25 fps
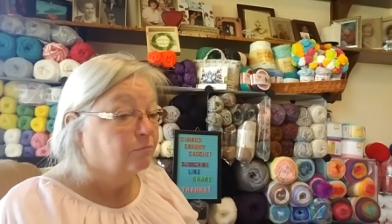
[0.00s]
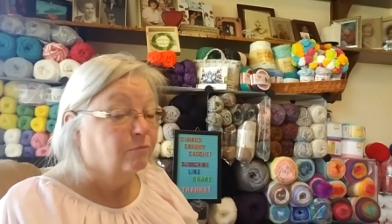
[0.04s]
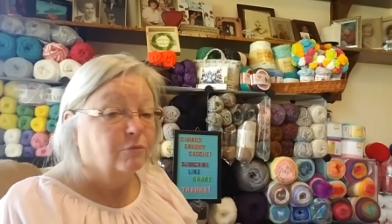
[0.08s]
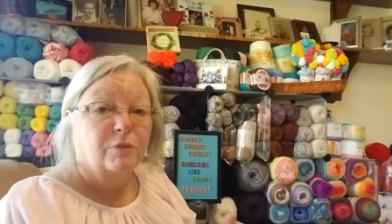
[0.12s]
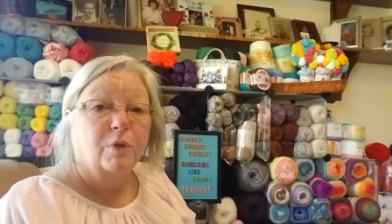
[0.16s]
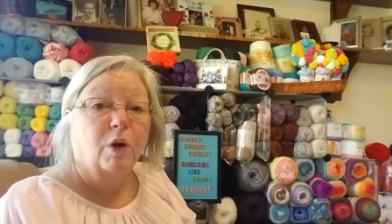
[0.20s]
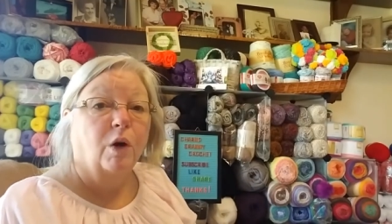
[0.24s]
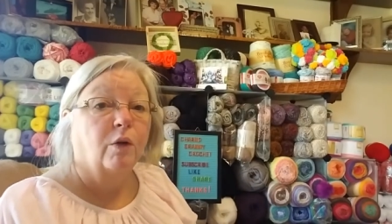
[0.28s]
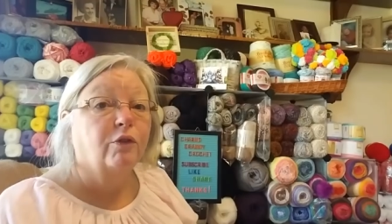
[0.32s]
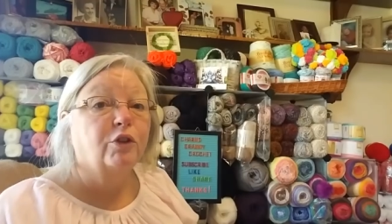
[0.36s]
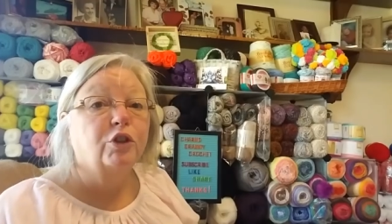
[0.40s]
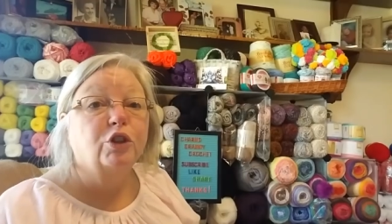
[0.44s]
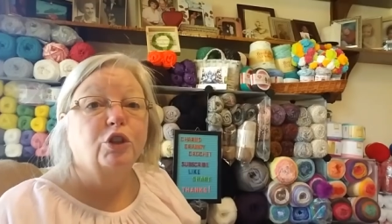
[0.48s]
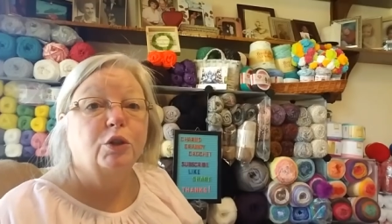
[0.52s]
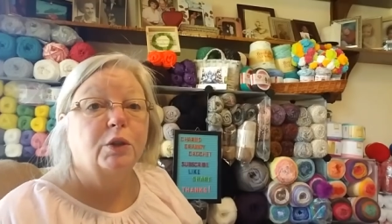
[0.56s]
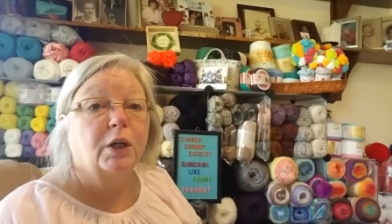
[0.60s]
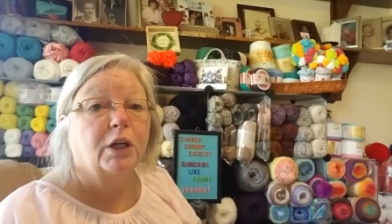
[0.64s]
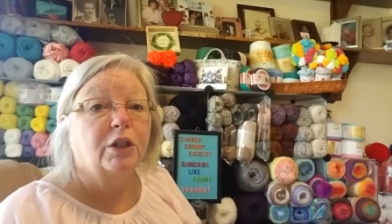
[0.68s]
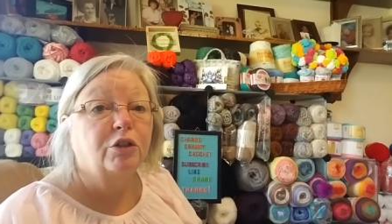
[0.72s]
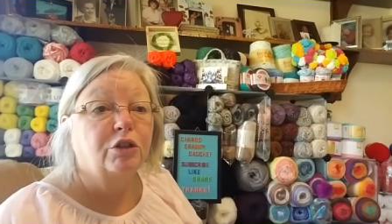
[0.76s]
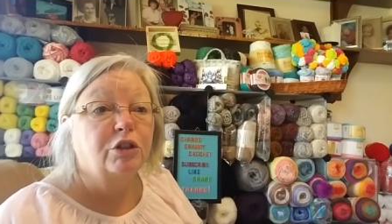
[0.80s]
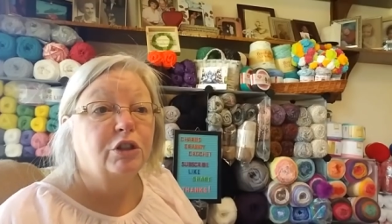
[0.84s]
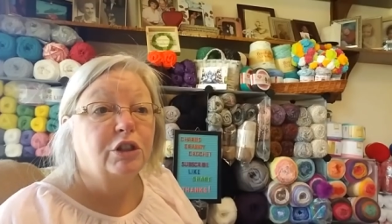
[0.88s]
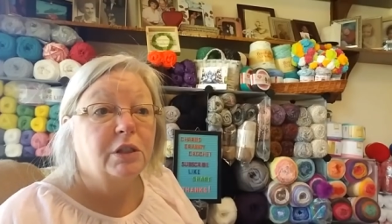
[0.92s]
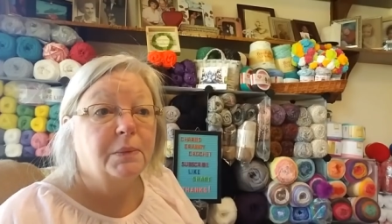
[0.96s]
over
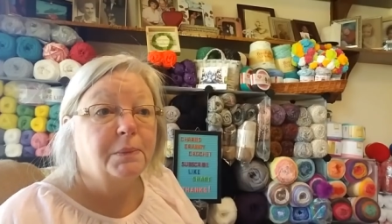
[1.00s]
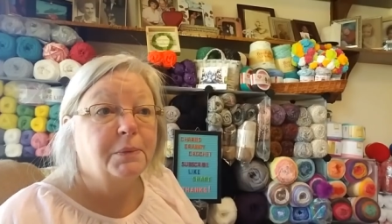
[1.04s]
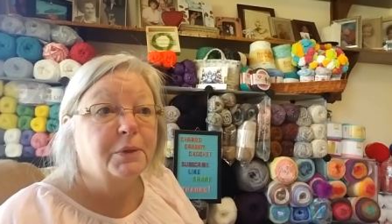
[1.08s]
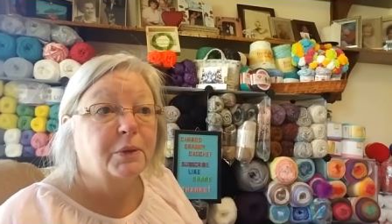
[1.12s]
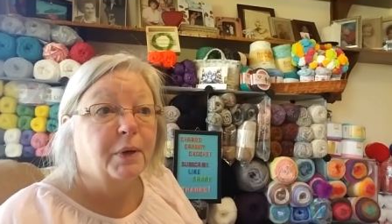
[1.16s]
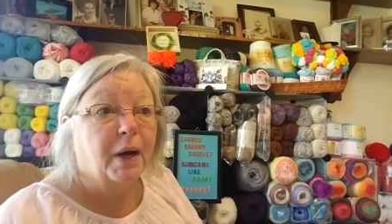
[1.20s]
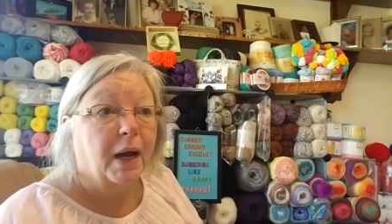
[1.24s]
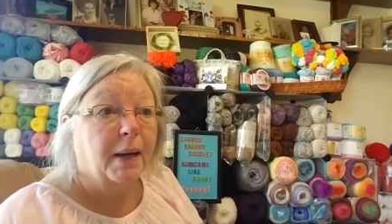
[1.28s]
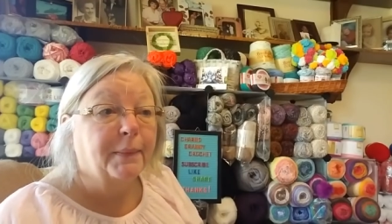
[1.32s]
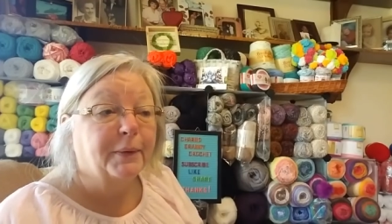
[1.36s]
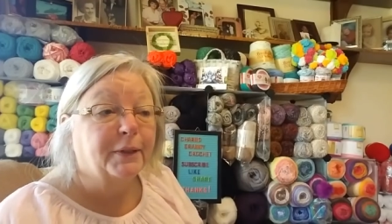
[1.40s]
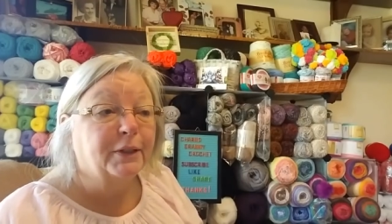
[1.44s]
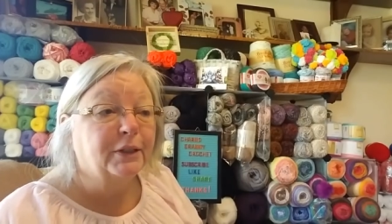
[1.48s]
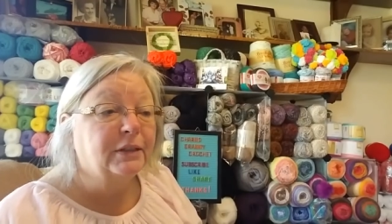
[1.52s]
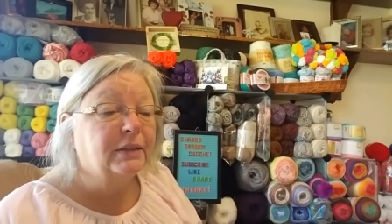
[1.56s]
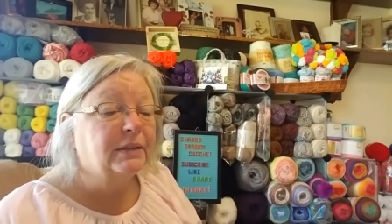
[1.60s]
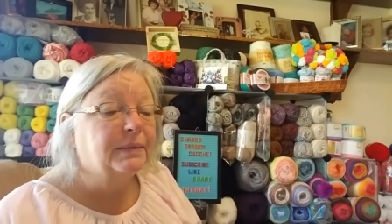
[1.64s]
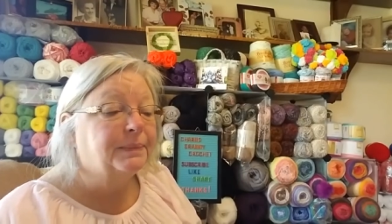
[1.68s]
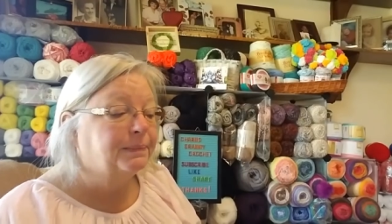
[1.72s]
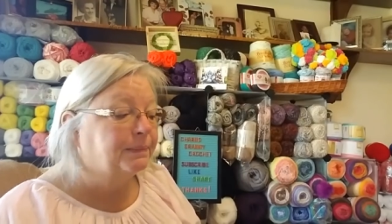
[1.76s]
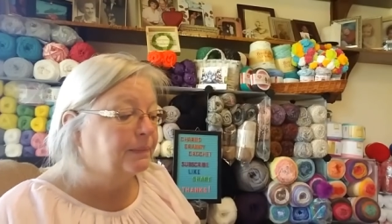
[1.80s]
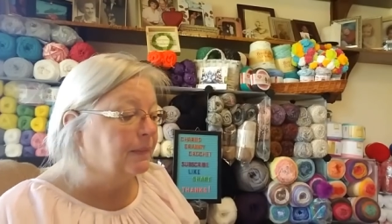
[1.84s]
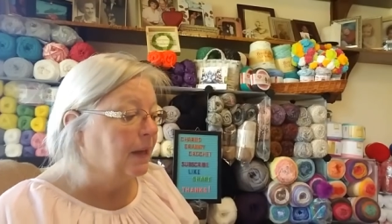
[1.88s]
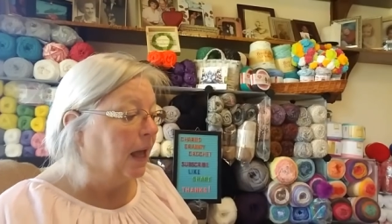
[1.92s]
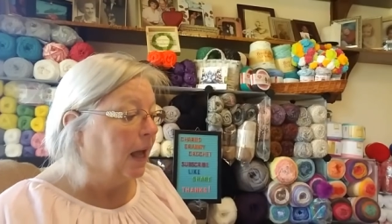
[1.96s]
200 subscribers,
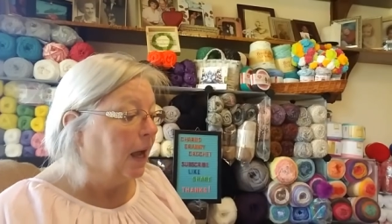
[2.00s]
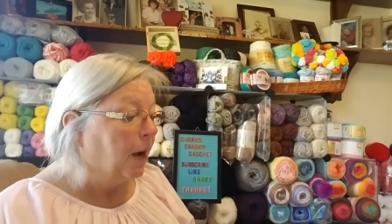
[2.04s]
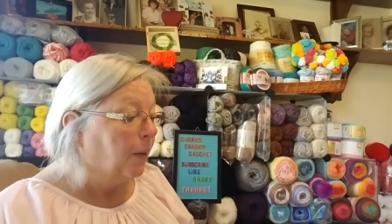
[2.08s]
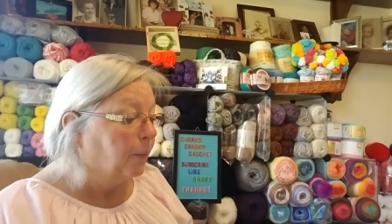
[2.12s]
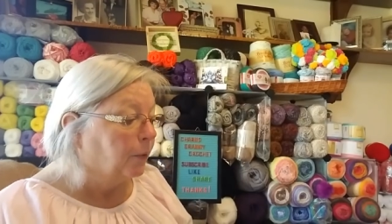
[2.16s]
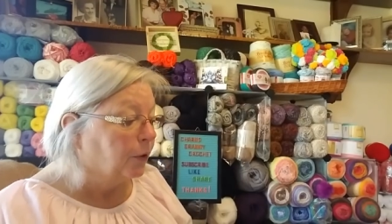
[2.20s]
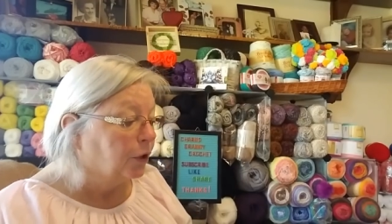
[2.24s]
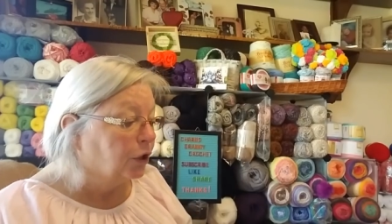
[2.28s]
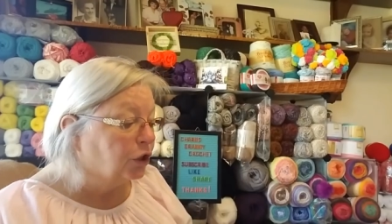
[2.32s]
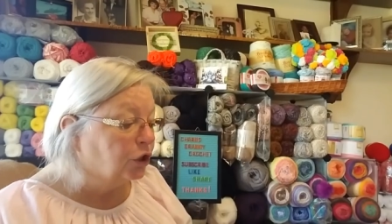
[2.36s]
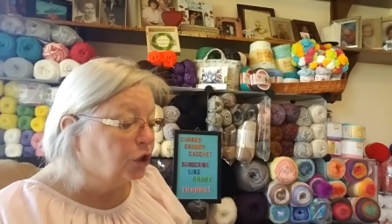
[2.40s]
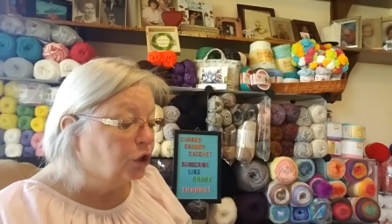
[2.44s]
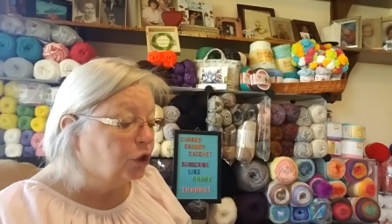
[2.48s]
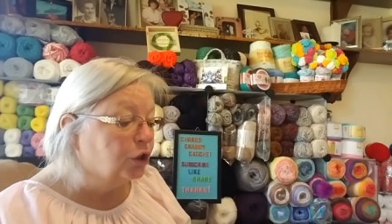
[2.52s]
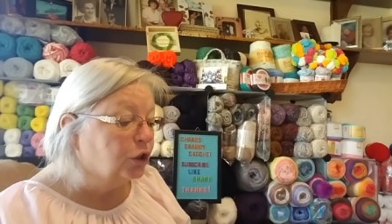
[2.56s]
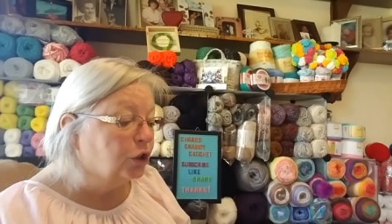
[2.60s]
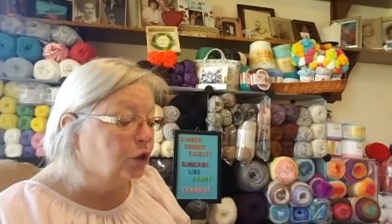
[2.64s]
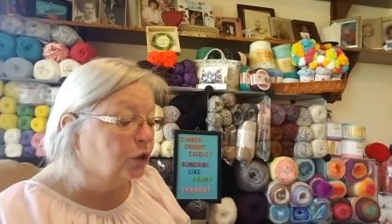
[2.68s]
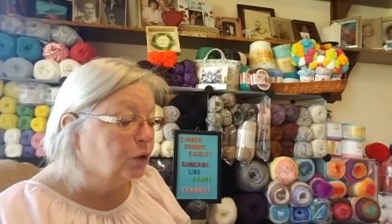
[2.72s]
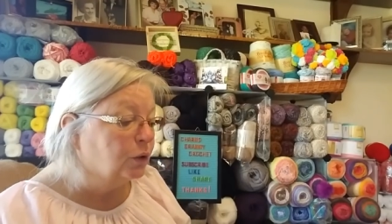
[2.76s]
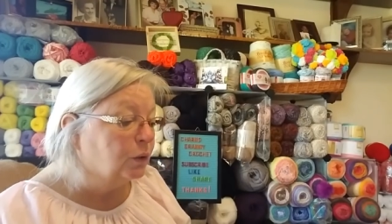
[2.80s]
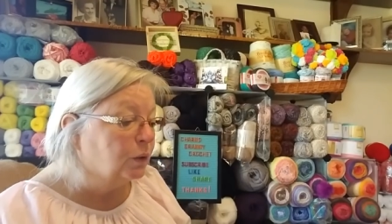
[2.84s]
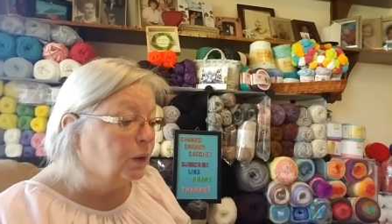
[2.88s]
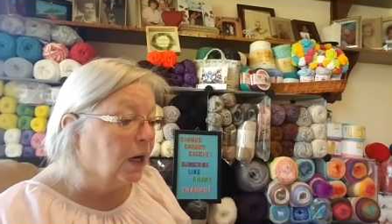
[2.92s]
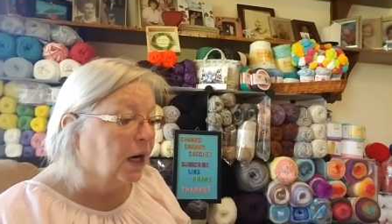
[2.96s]
we're going to
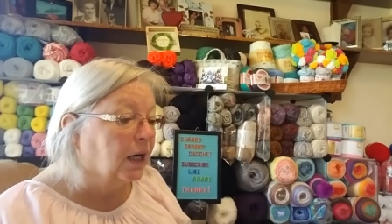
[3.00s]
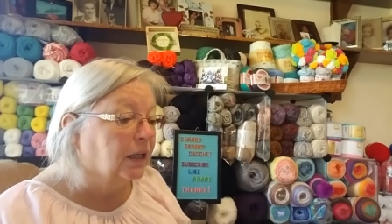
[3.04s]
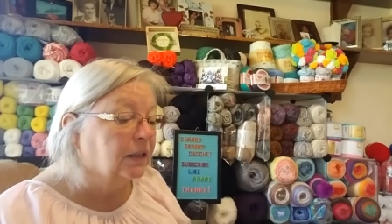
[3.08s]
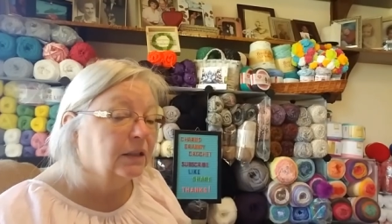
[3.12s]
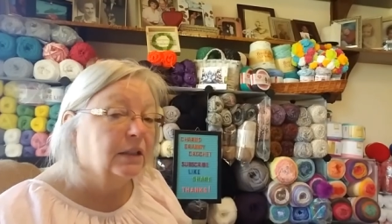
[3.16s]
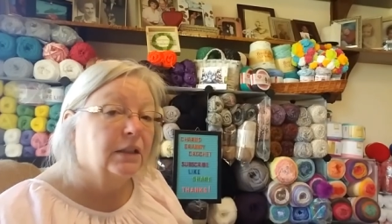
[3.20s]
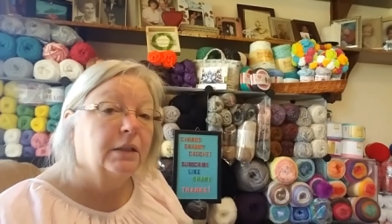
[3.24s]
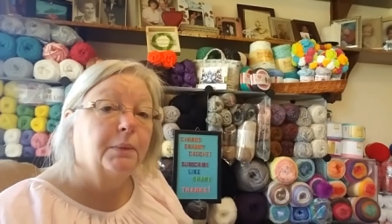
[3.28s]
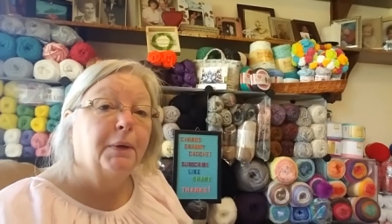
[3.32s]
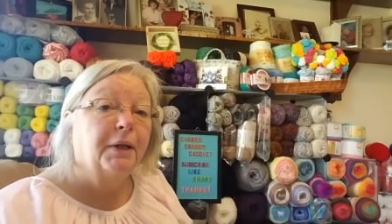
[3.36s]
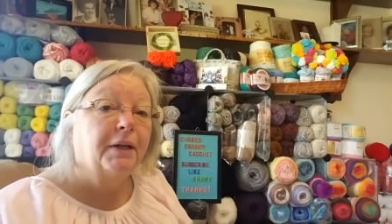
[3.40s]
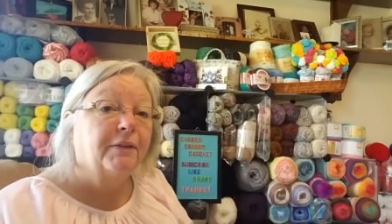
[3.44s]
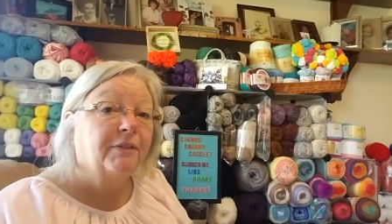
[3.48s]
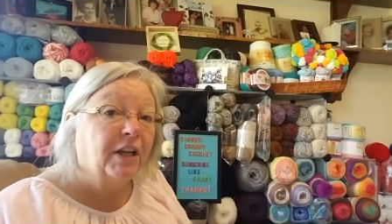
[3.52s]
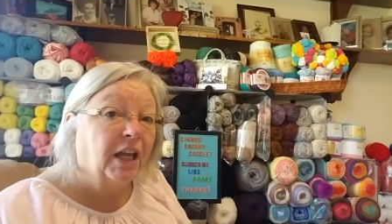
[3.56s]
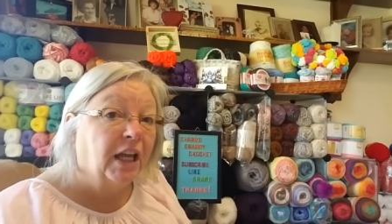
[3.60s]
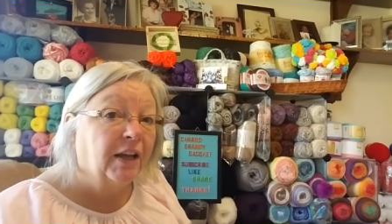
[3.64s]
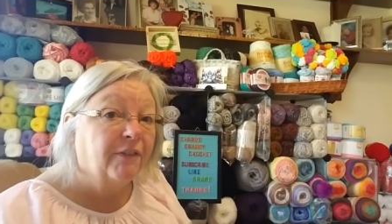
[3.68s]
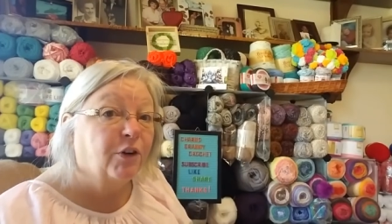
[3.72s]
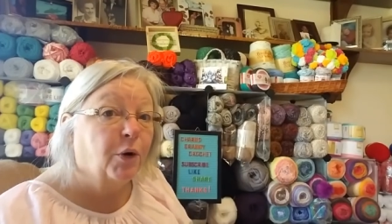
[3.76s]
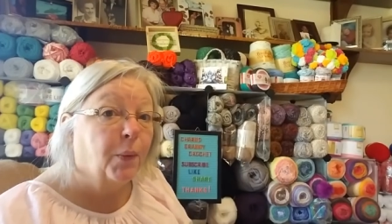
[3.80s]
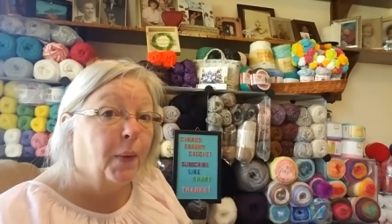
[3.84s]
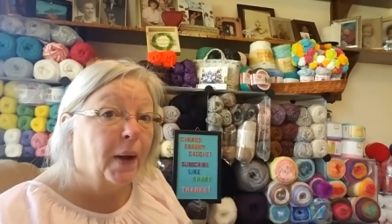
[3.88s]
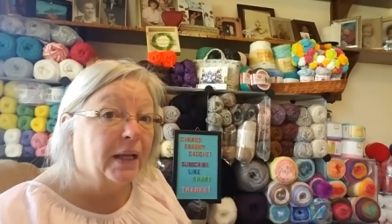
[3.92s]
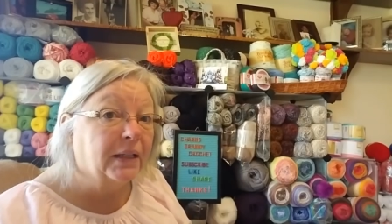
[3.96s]
do a little bit of a
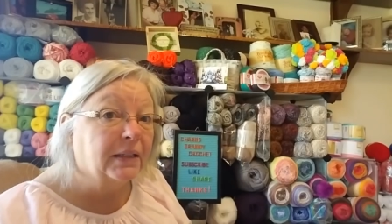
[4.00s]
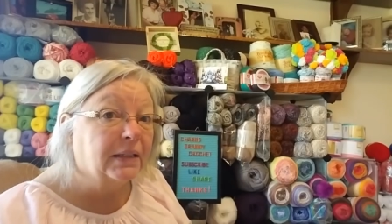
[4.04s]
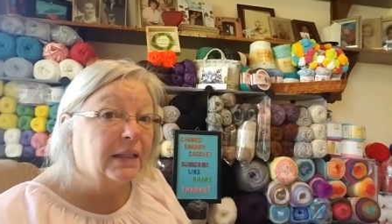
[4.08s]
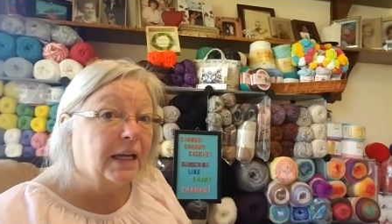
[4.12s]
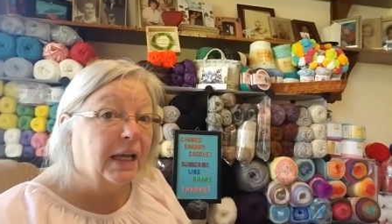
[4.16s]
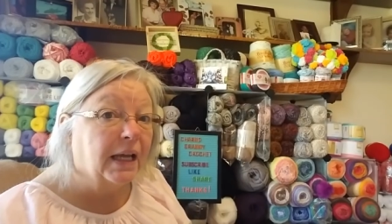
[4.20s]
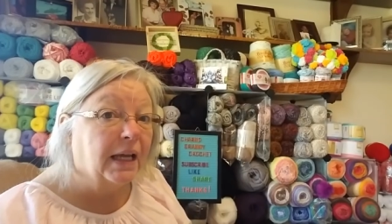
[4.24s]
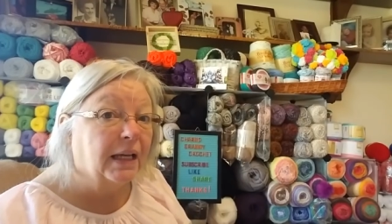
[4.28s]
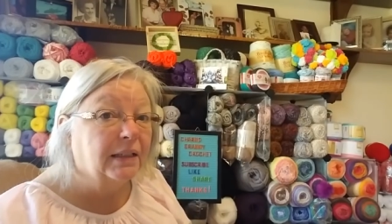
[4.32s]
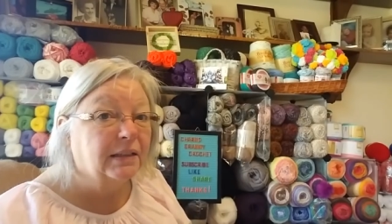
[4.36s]
giveaway today.